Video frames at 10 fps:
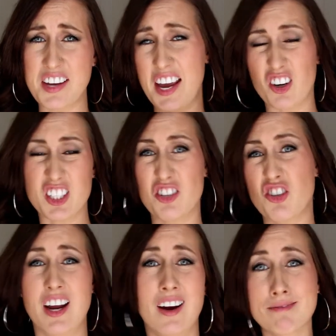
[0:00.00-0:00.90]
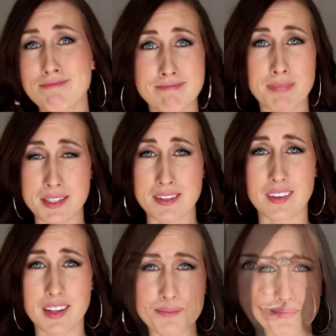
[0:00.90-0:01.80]
hair extension hair,
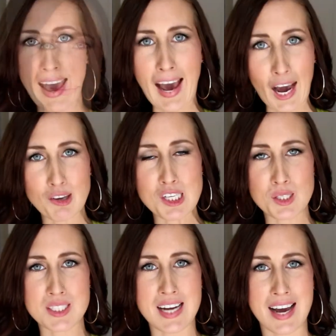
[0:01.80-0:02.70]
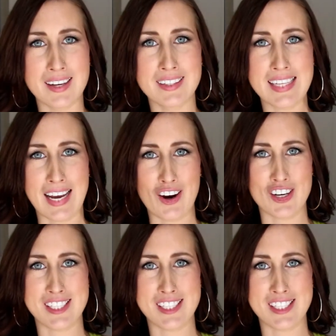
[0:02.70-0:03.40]
basically. How do you style hair